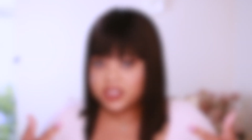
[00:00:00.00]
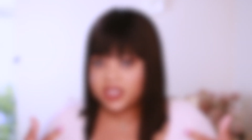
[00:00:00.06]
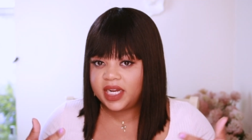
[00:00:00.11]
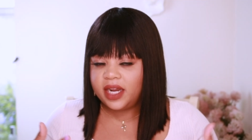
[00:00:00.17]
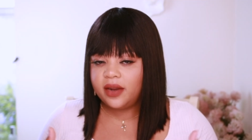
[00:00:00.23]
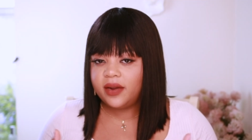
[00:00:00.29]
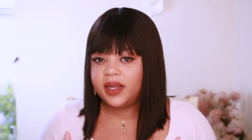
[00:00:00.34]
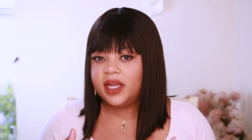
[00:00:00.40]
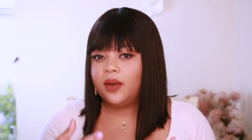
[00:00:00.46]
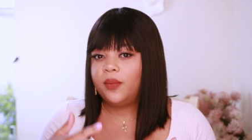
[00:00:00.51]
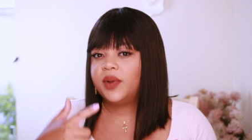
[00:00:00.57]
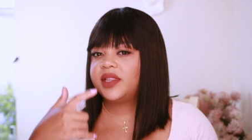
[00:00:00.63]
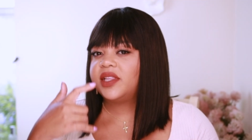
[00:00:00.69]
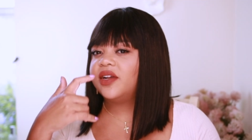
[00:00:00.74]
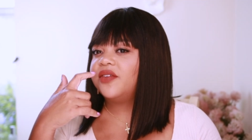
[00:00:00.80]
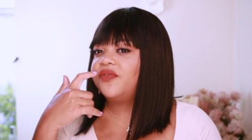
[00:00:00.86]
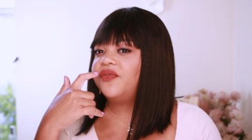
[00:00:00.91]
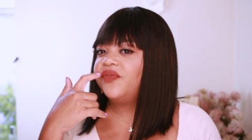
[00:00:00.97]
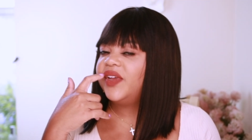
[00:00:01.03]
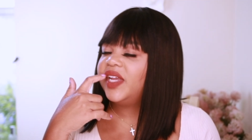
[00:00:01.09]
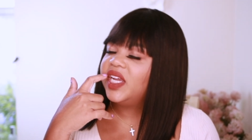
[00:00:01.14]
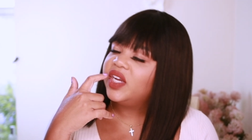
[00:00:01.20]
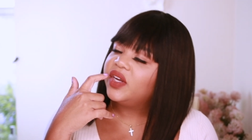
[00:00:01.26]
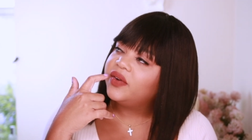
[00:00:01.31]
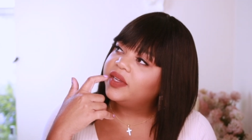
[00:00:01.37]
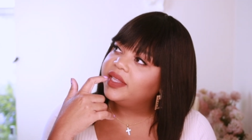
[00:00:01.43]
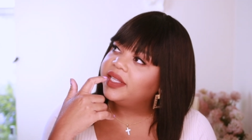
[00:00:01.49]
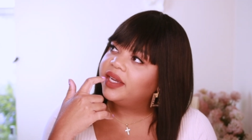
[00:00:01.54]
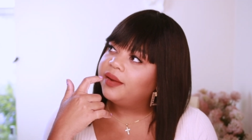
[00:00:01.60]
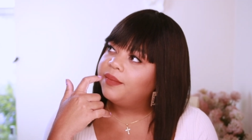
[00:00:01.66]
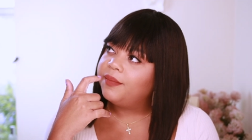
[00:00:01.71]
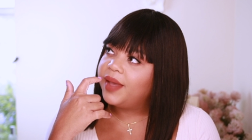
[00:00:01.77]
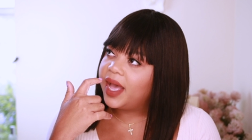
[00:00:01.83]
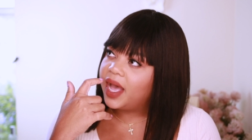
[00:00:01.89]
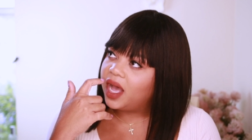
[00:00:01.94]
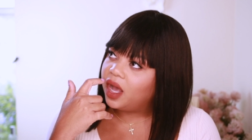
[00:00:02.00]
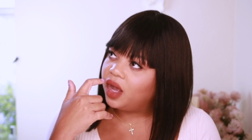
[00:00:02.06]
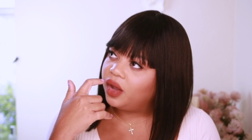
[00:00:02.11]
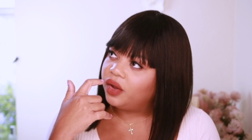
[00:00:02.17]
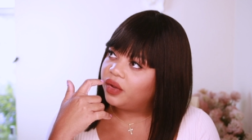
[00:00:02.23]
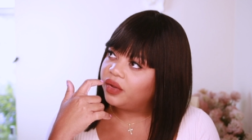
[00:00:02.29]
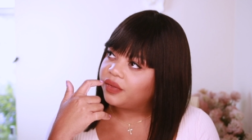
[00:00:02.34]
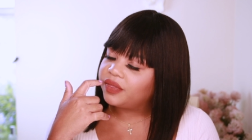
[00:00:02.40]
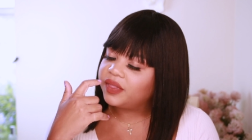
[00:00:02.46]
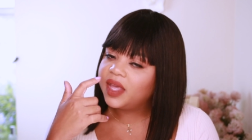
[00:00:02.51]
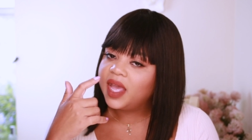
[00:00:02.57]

area with their finger in their mouth,